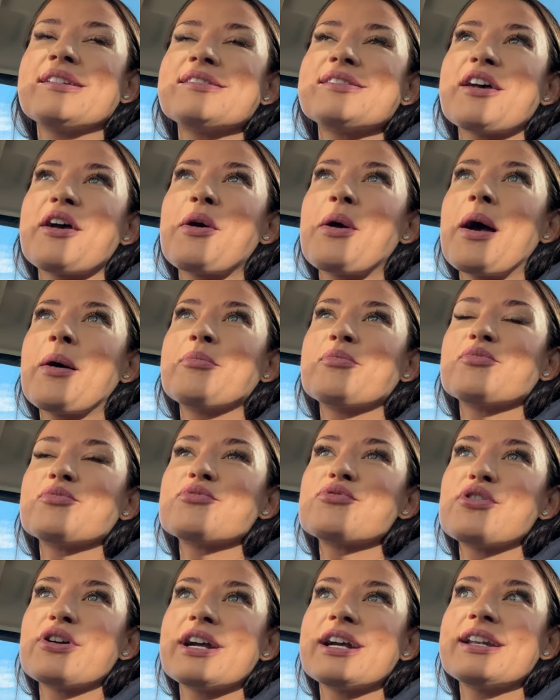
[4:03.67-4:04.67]
So I'm
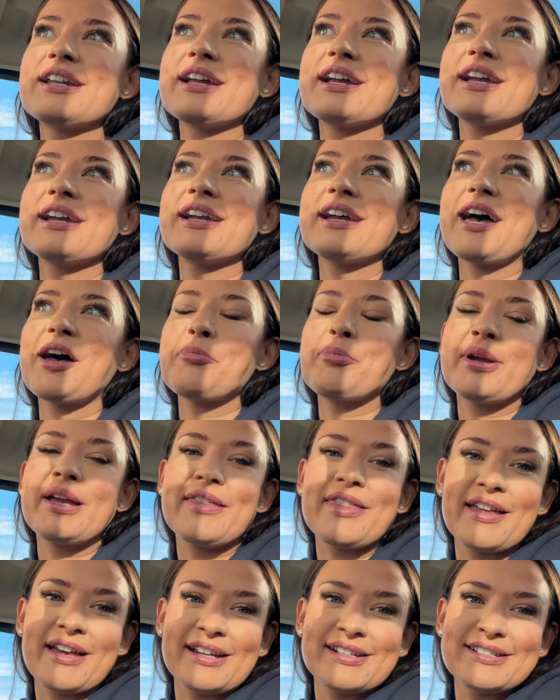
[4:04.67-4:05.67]
really happy
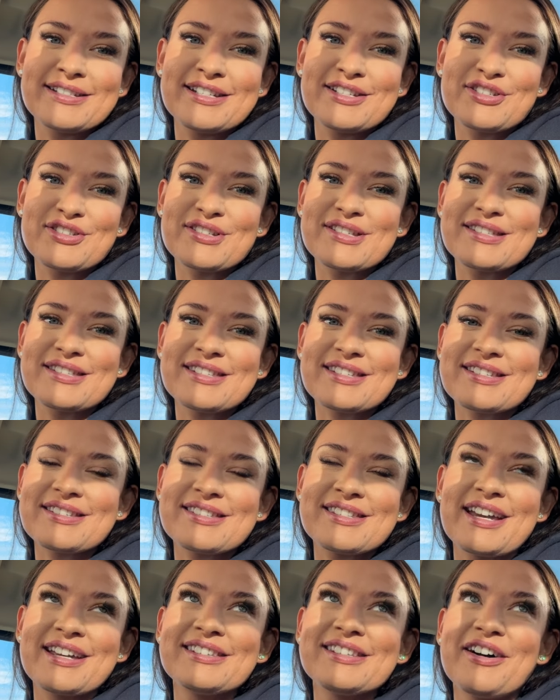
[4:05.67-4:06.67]
that Anthony's just
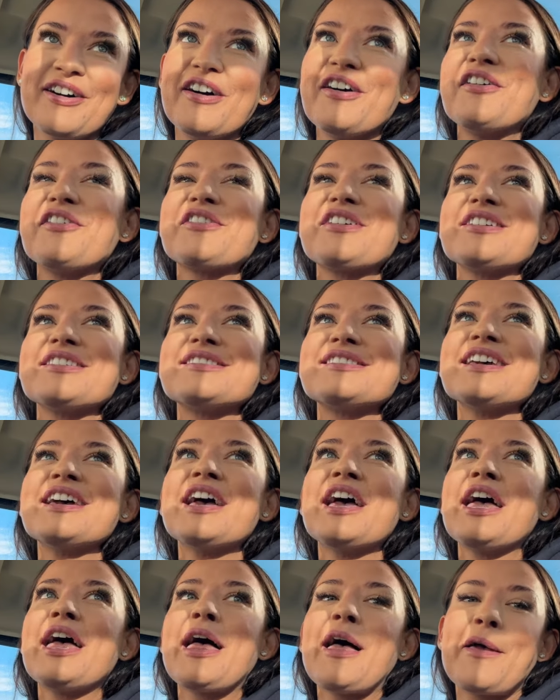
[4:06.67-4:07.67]
signed that off, because
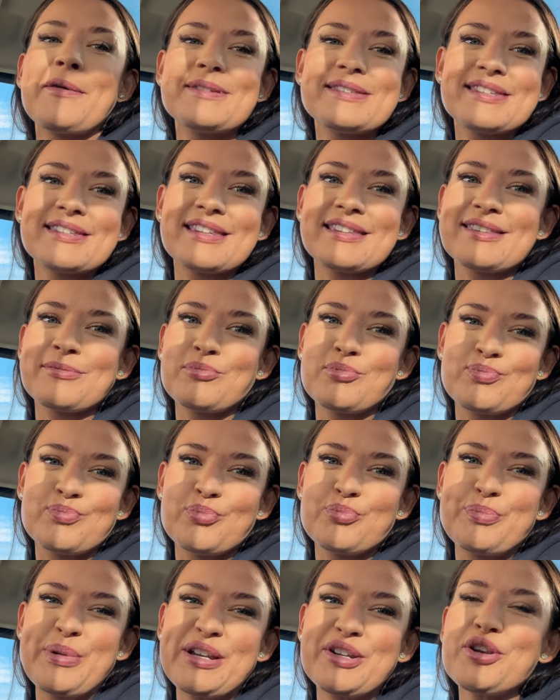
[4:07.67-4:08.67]
I was a
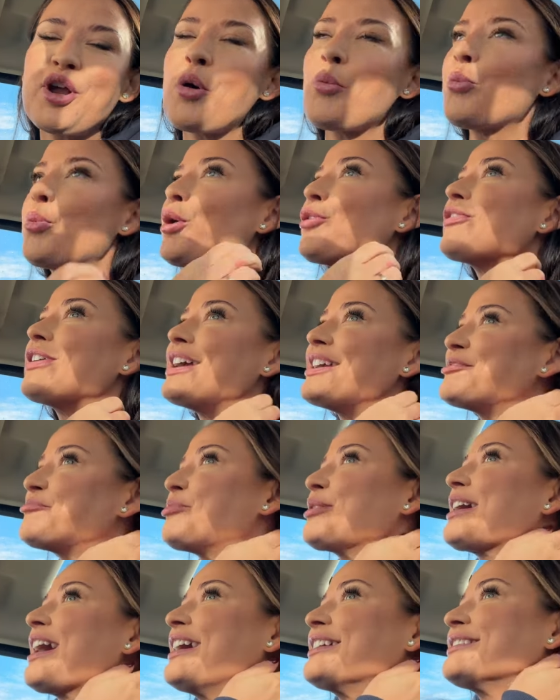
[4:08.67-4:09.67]
bit, not worried, but
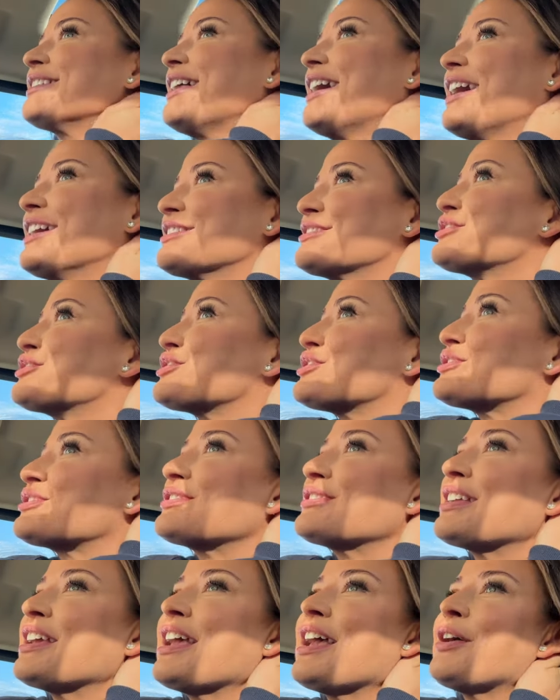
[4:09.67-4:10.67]
kind of like, just
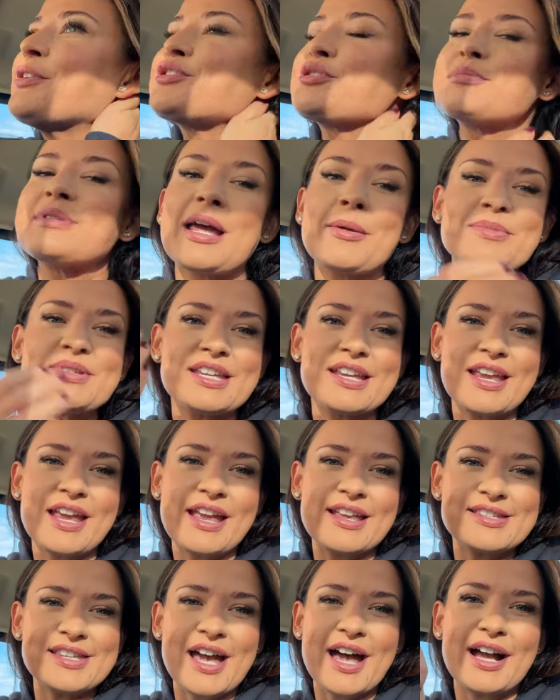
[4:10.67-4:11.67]
sometimes he,
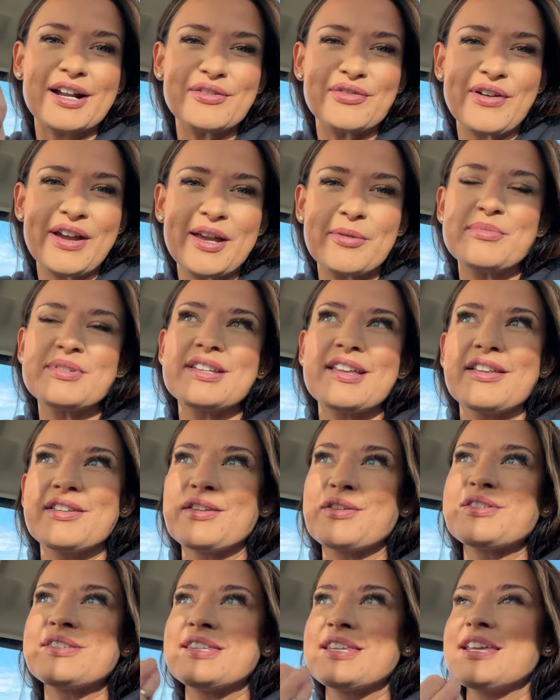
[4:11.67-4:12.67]
it's hard for him to
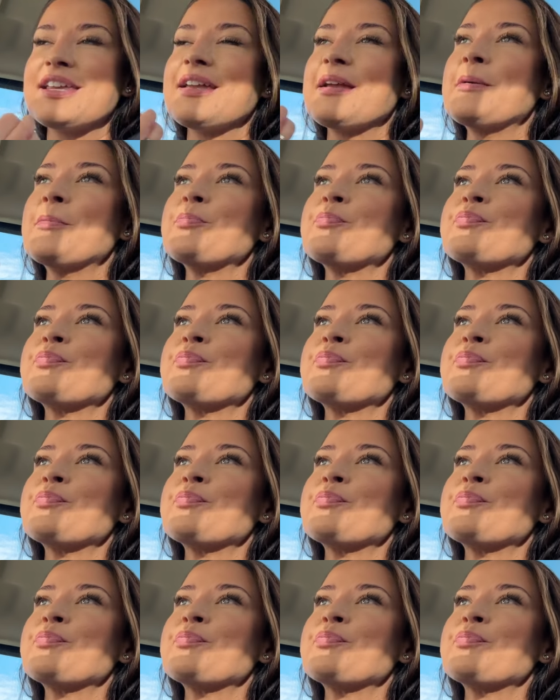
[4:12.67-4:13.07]
see